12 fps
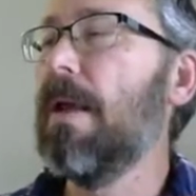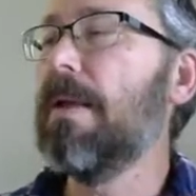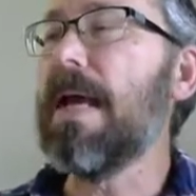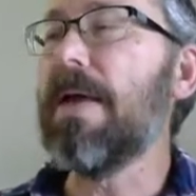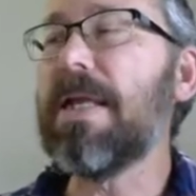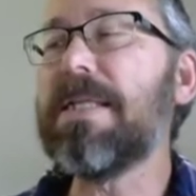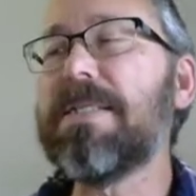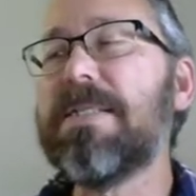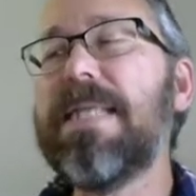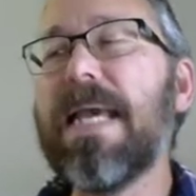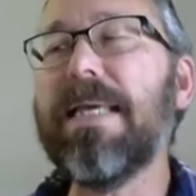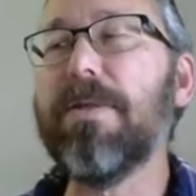Now that doesn't
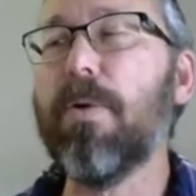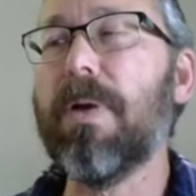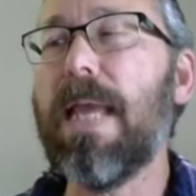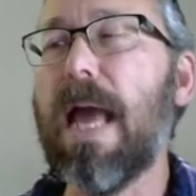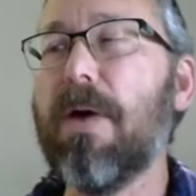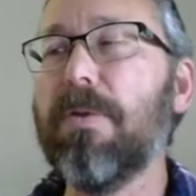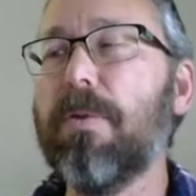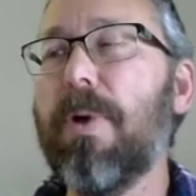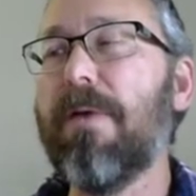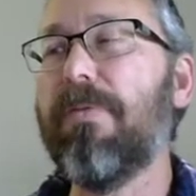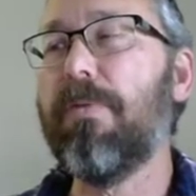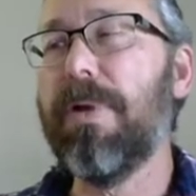take into account that we
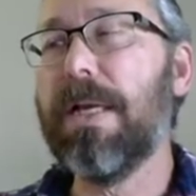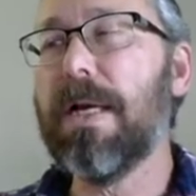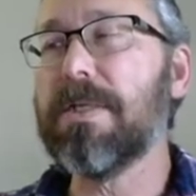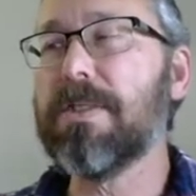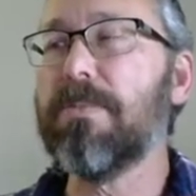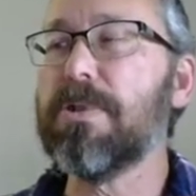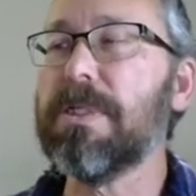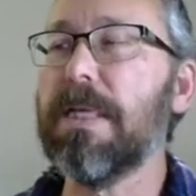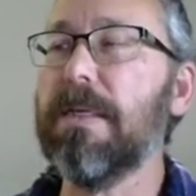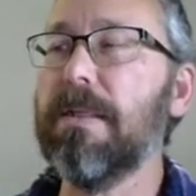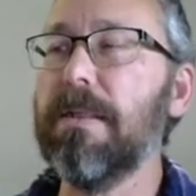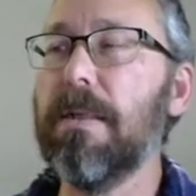have 3 customers
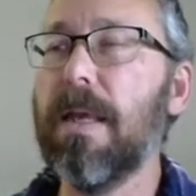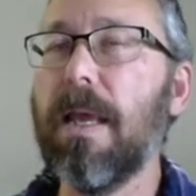in,